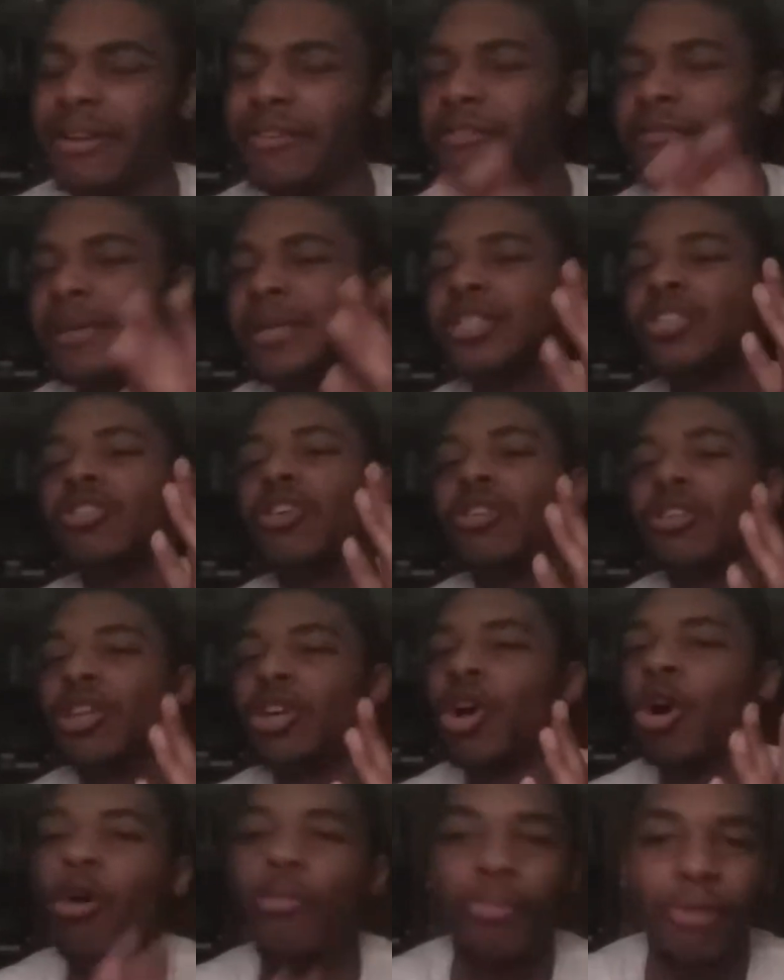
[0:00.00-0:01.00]
information on
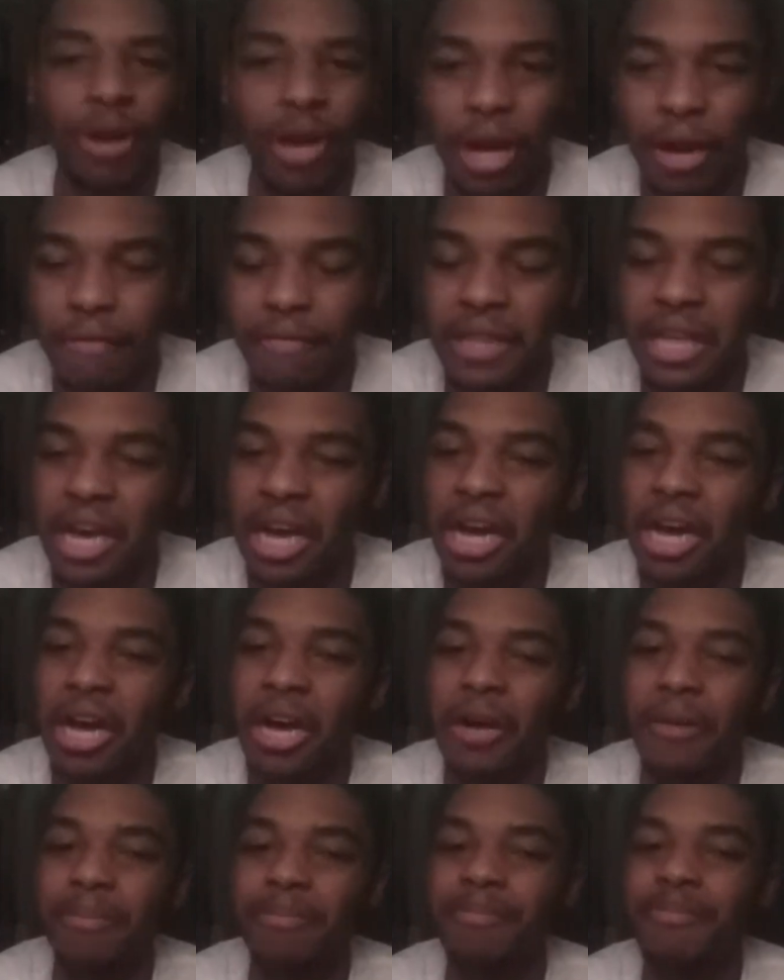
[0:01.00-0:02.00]
the culprit of
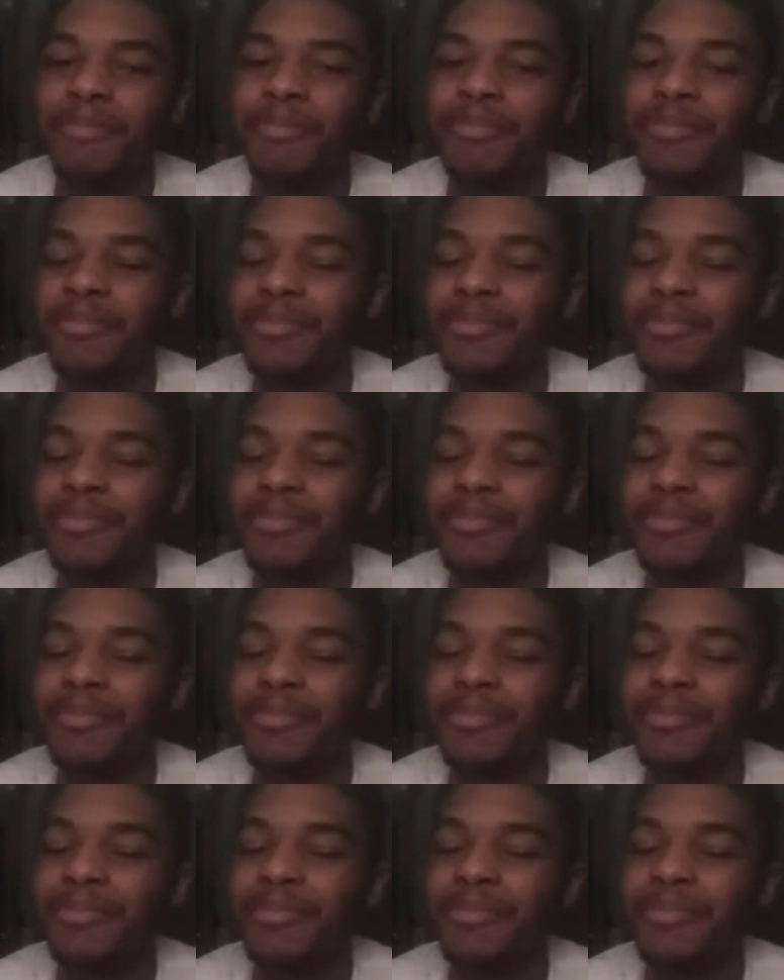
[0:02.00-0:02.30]
the